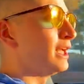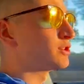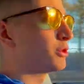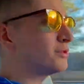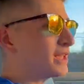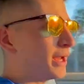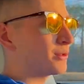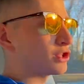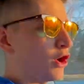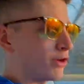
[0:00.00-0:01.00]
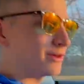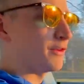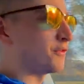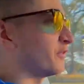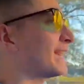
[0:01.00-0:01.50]
So those cameras aren't
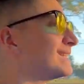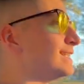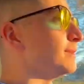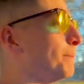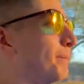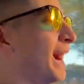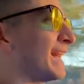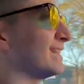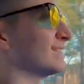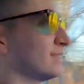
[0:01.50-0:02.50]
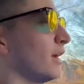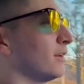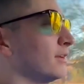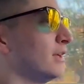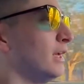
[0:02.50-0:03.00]
affected by the sun
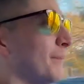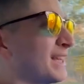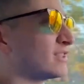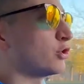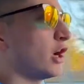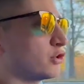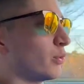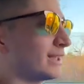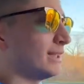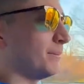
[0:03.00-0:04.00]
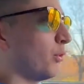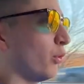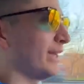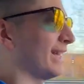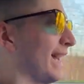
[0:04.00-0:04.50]
because they're not directly
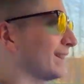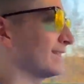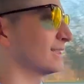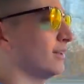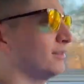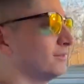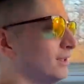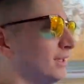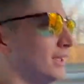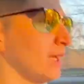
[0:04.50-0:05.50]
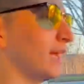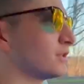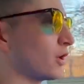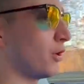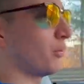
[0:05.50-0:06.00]
pointing at the sun. And
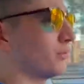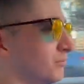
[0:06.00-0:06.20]
so